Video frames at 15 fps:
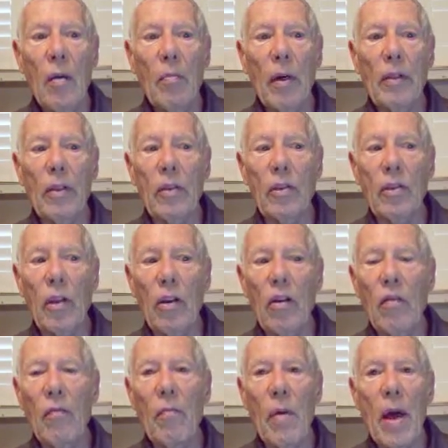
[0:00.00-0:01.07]
but the Son
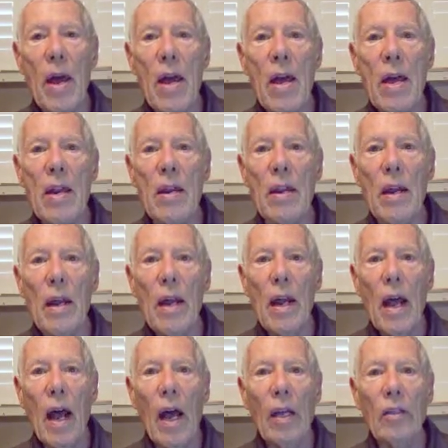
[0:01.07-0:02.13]
of Man
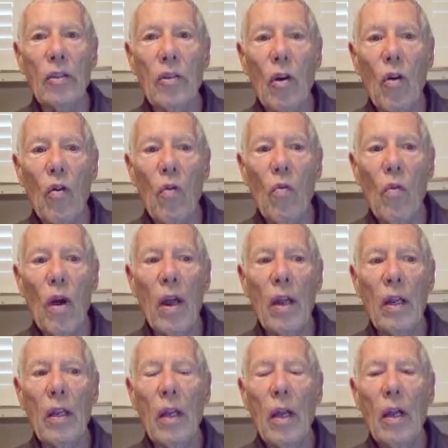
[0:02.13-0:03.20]
has no
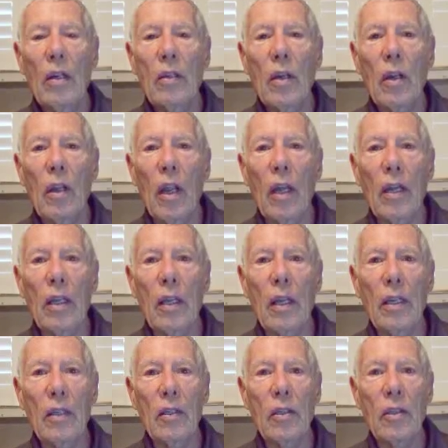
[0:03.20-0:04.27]
way to lay
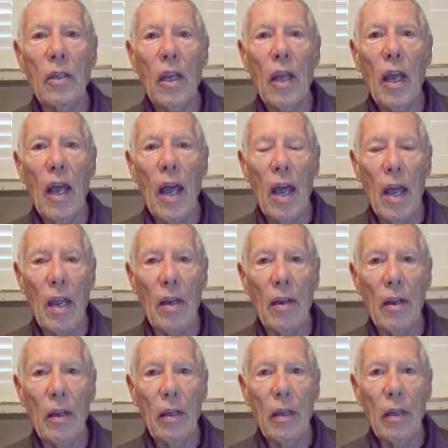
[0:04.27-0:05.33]
his head.